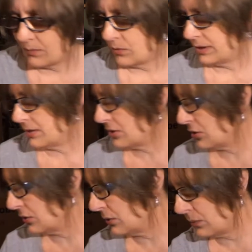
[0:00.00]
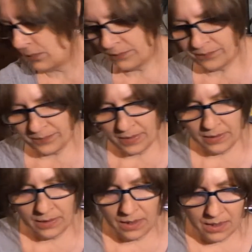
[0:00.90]
I wanted to,
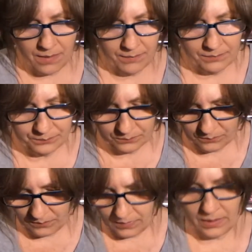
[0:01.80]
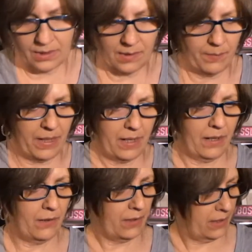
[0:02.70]
um, this
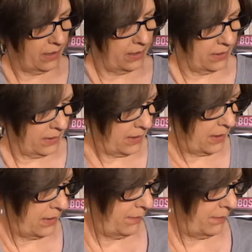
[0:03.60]
pair is